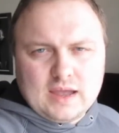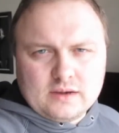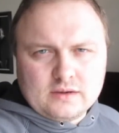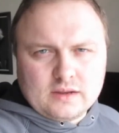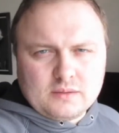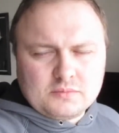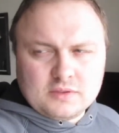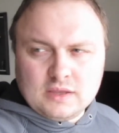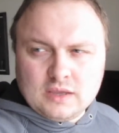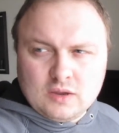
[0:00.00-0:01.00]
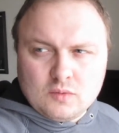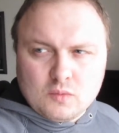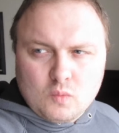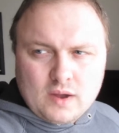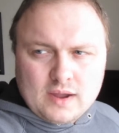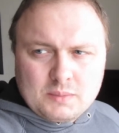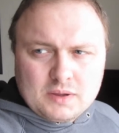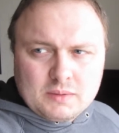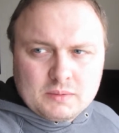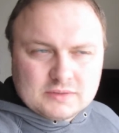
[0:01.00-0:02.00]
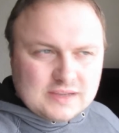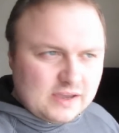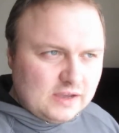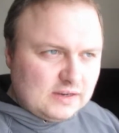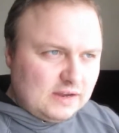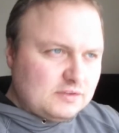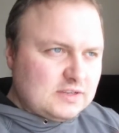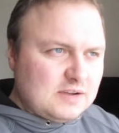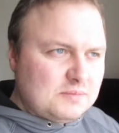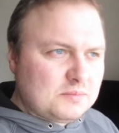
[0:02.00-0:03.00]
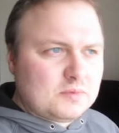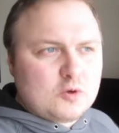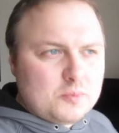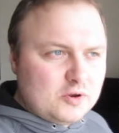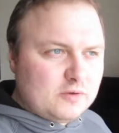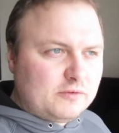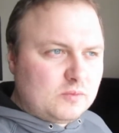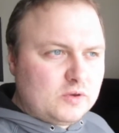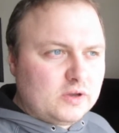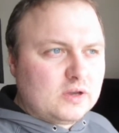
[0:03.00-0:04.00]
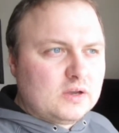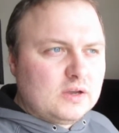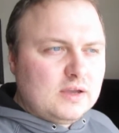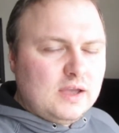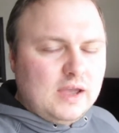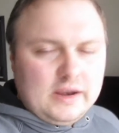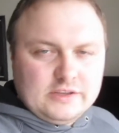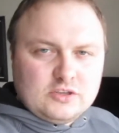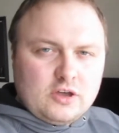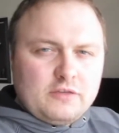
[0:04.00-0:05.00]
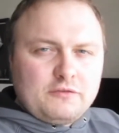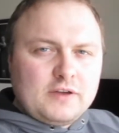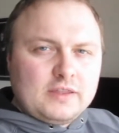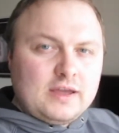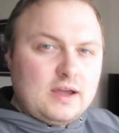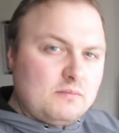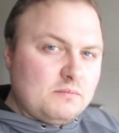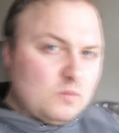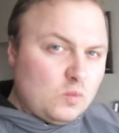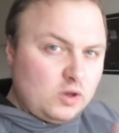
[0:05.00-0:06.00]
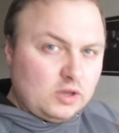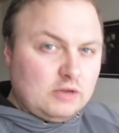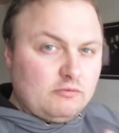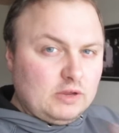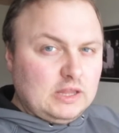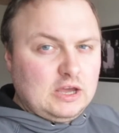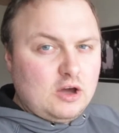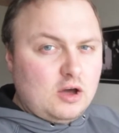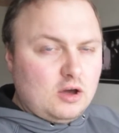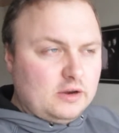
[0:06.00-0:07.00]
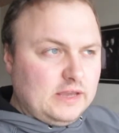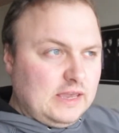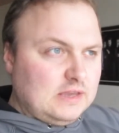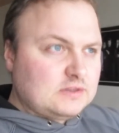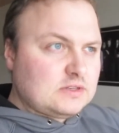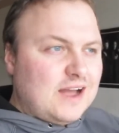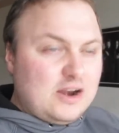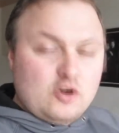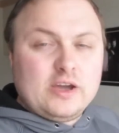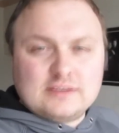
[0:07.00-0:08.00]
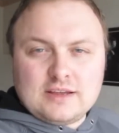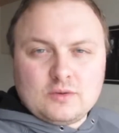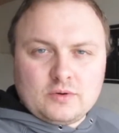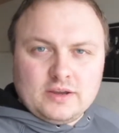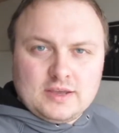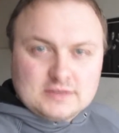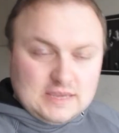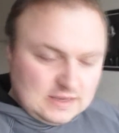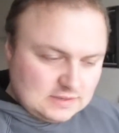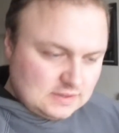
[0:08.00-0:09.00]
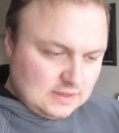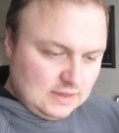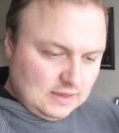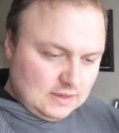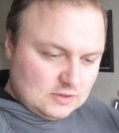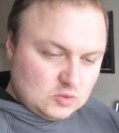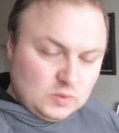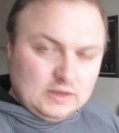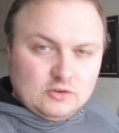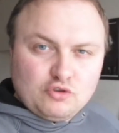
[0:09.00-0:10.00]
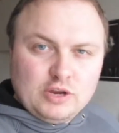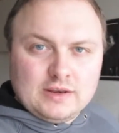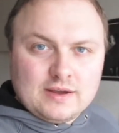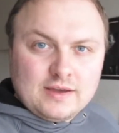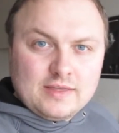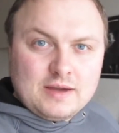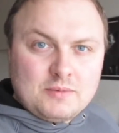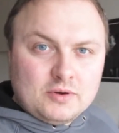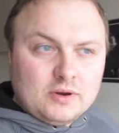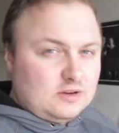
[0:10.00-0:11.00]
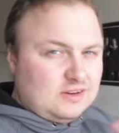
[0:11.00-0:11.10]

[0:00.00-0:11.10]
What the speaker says: And I'm thinking, why am I tired every time I'm coming home from work? And it's not the fact that I'm working really hard, I know exactly what it is, it's the sweet and treat diet that I'm on.